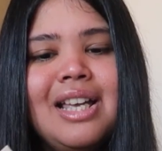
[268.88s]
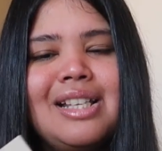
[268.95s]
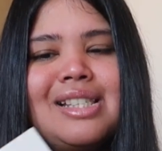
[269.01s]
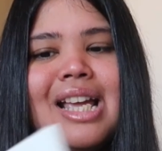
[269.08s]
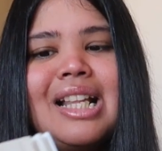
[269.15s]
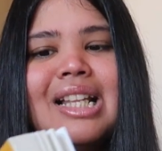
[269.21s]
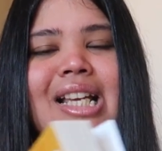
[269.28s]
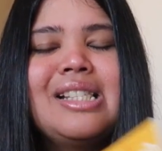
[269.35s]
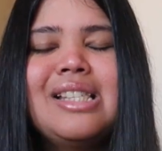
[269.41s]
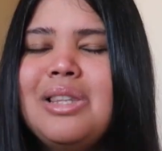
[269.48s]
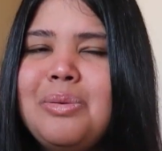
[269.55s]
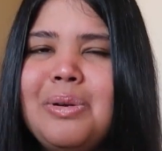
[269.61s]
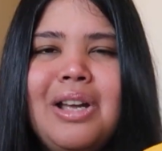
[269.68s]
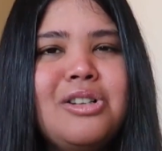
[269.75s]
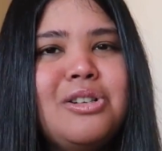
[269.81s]
it's like less than
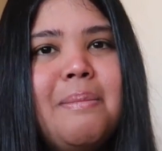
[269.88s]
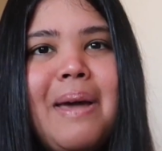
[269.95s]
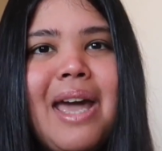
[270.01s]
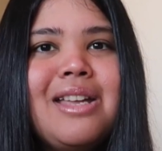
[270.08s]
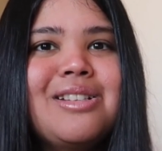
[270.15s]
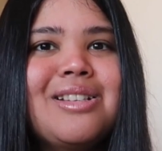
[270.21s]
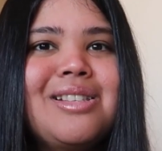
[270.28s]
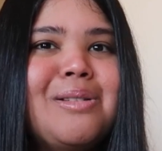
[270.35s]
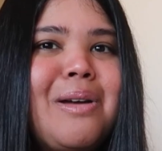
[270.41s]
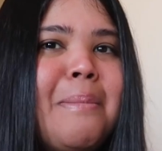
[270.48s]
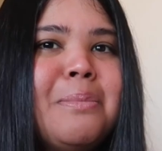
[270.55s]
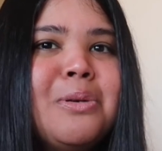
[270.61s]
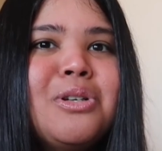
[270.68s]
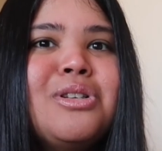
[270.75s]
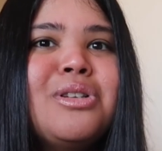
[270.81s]
300 pages. So I
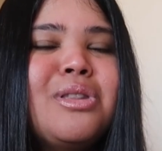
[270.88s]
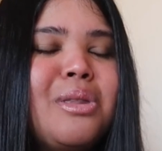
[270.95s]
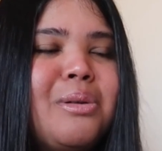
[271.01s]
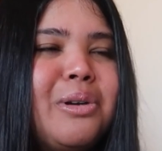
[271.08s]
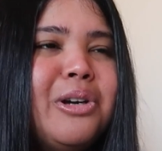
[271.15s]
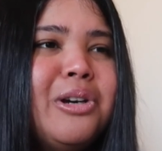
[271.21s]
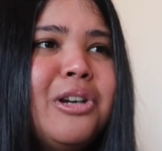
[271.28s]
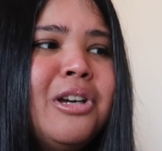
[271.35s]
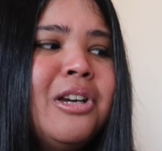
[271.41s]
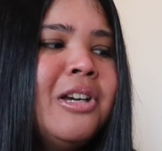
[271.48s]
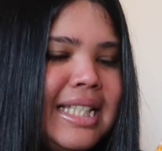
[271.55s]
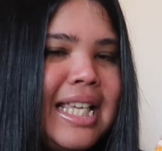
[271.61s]
pushed through.